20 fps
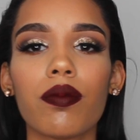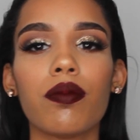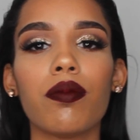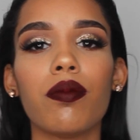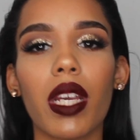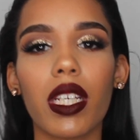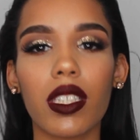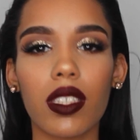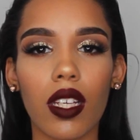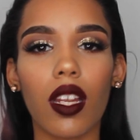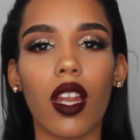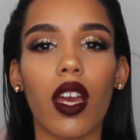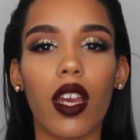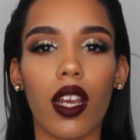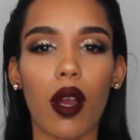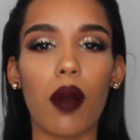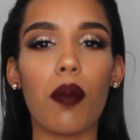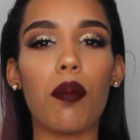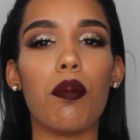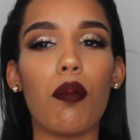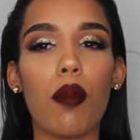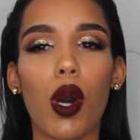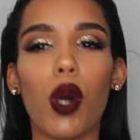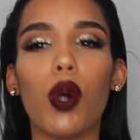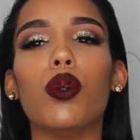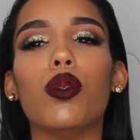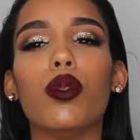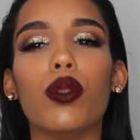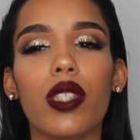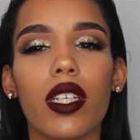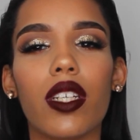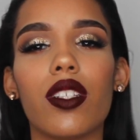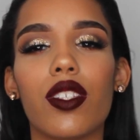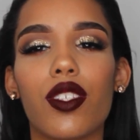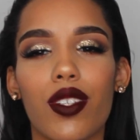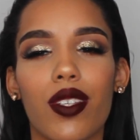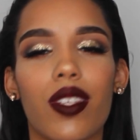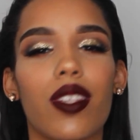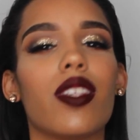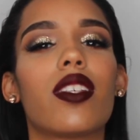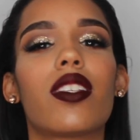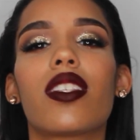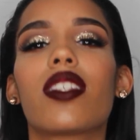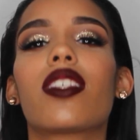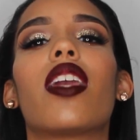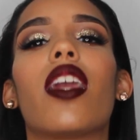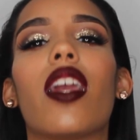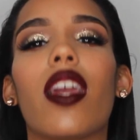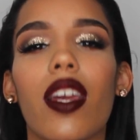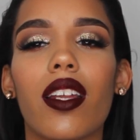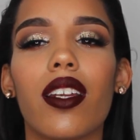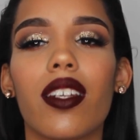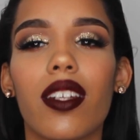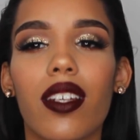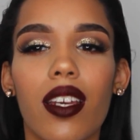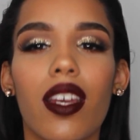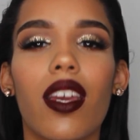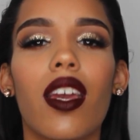Makes it like mold into the skin.